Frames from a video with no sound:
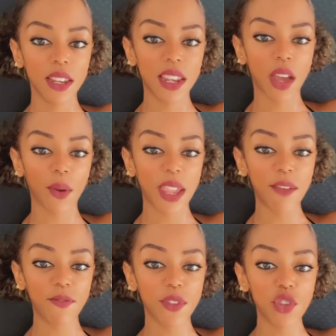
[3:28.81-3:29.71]
Now,
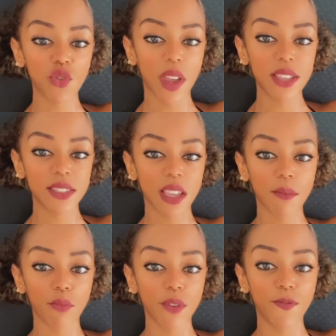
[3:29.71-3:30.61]
if the
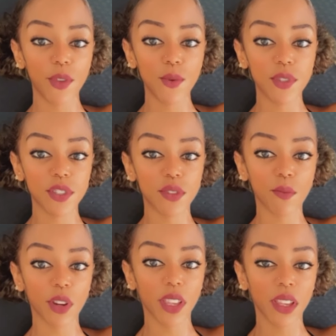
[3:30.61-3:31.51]
tricep refuses to
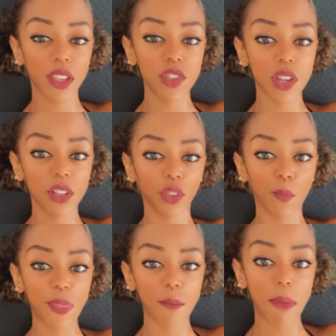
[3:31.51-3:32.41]
work in conjunction
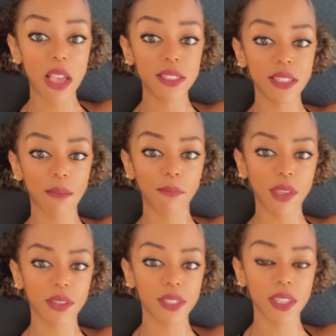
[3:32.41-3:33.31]
with the bicep,
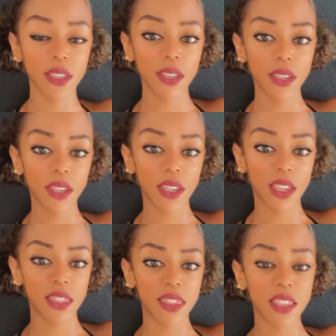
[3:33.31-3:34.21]
because
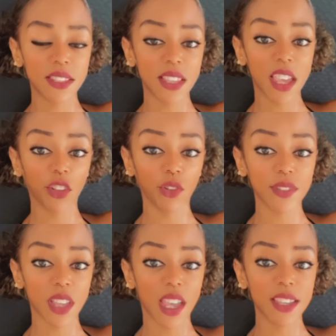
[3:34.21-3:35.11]
in this
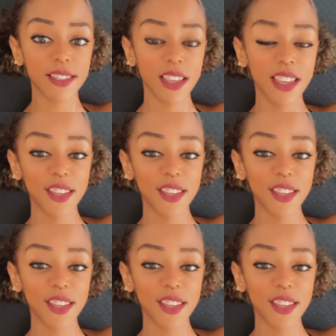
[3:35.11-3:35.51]
exercise,